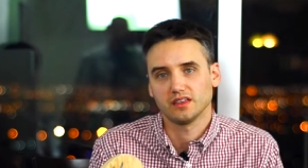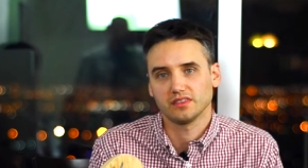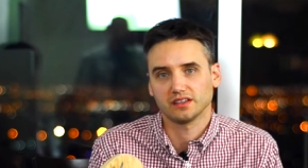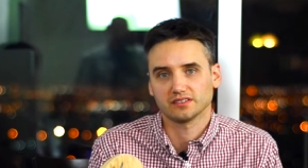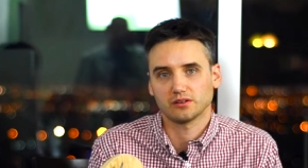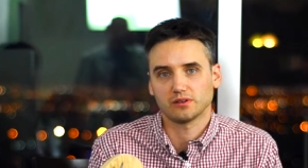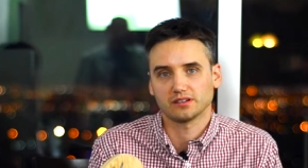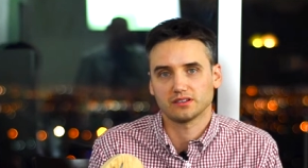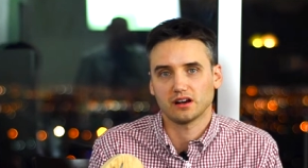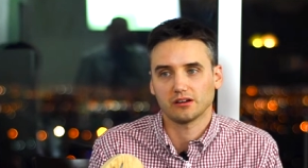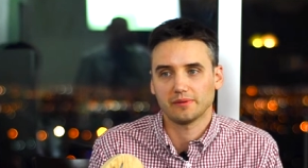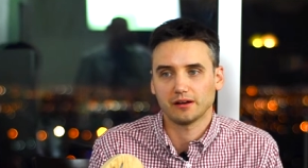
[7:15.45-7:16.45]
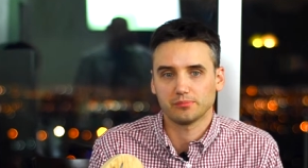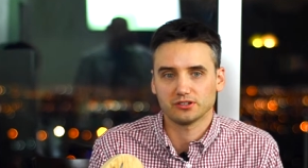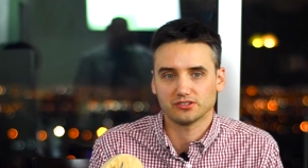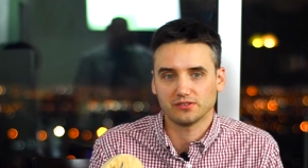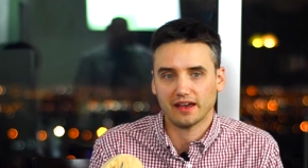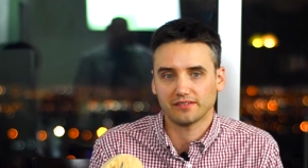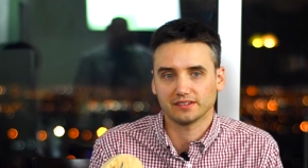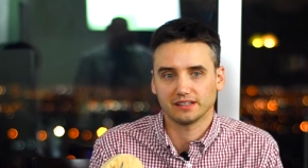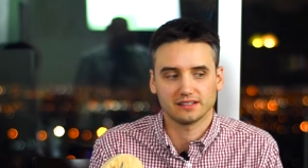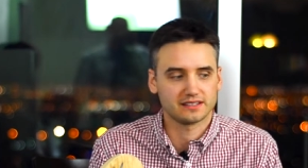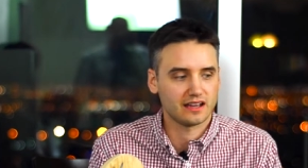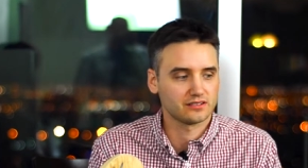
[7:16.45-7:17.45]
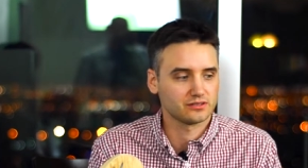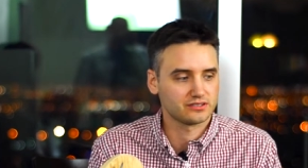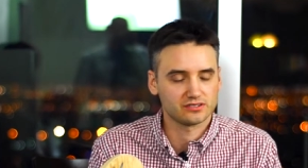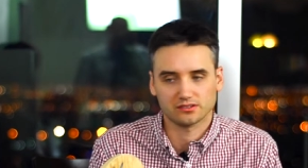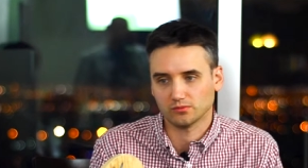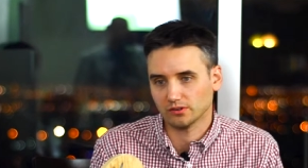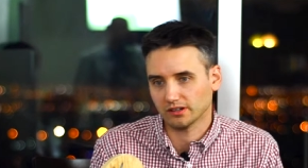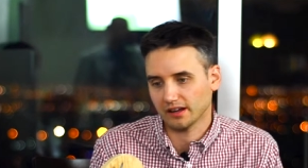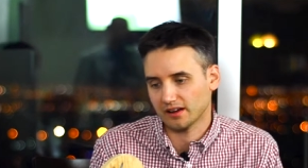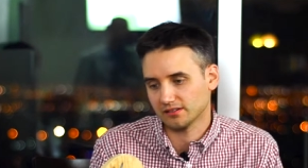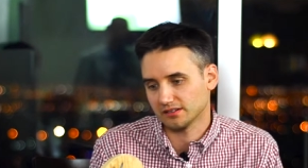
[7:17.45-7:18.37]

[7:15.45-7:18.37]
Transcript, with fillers: things I want to talk about, but you have to get it down to a certain word count.